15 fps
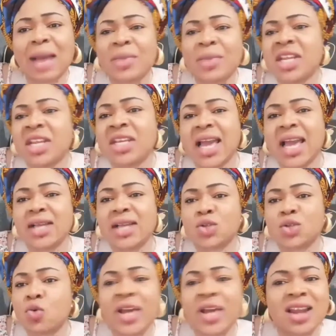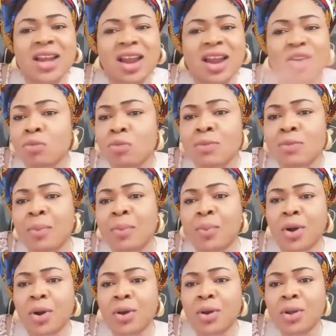years, who are you,
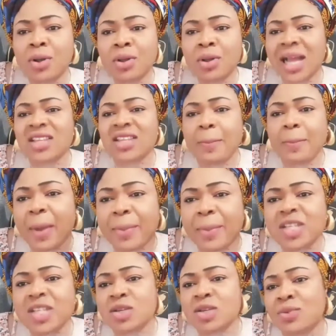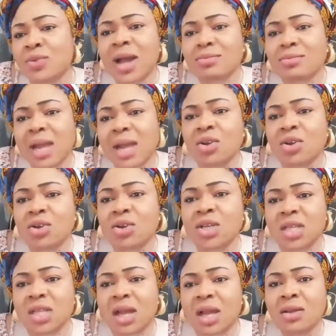Babo? You have to papa sin, you have to buy your
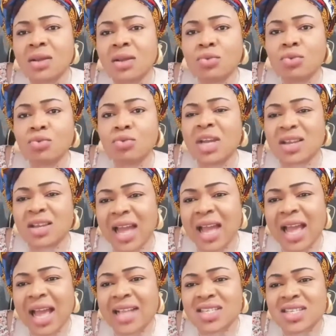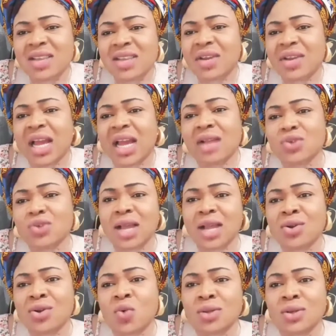make a 19, when I have to tie
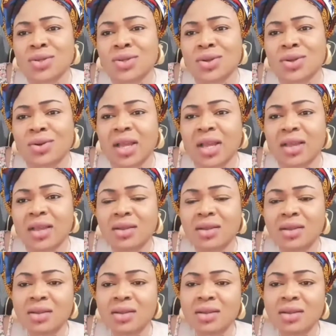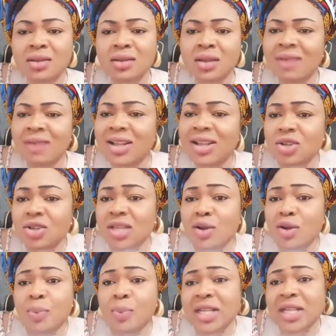your words away. I want to say, no,
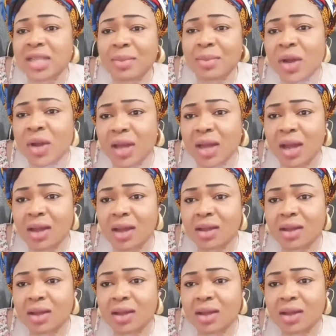but I'm away now.